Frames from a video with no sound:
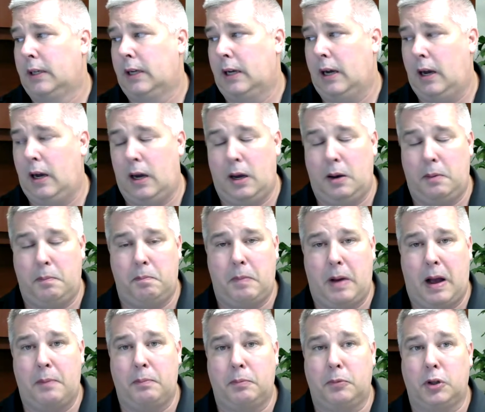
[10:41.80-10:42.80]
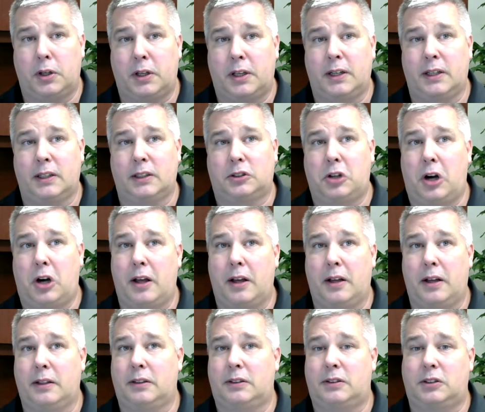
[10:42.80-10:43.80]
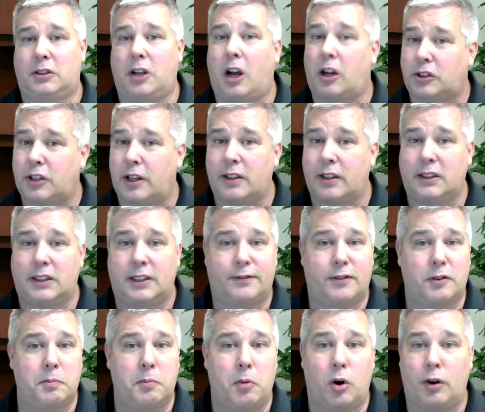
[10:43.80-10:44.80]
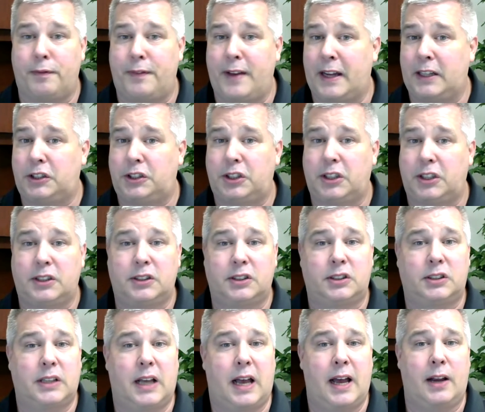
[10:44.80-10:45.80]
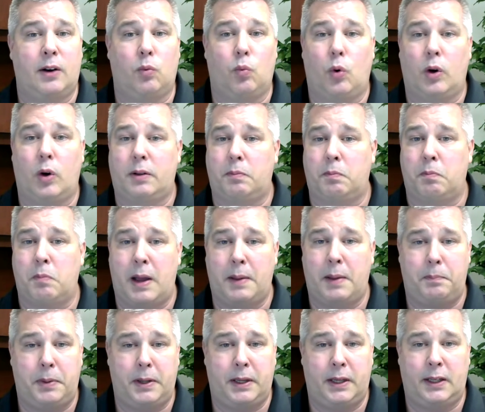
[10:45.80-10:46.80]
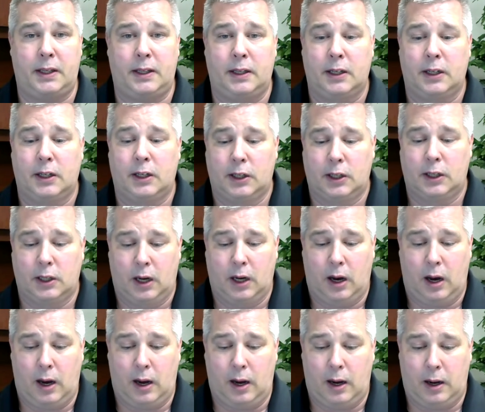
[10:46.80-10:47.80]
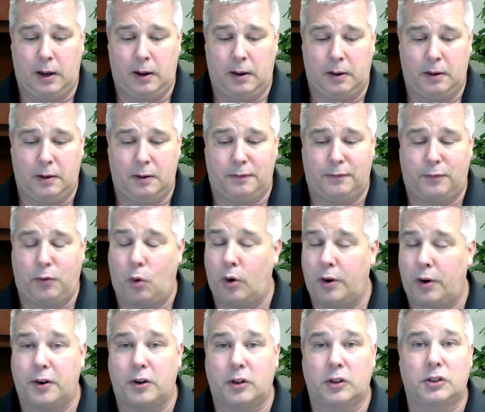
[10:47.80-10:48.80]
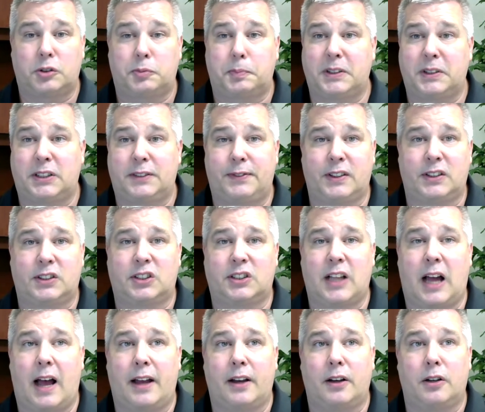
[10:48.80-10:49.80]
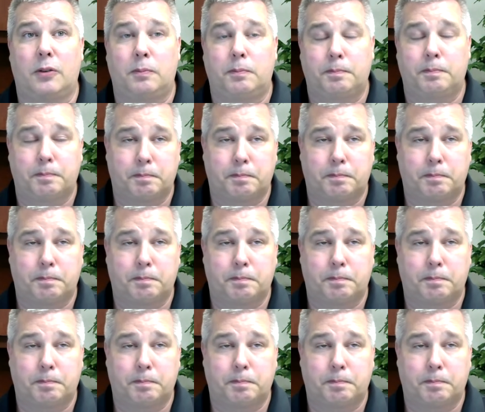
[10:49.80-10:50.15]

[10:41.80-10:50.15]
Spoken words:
I'm looking to try to touch on the different motivations on what might be for their specific style.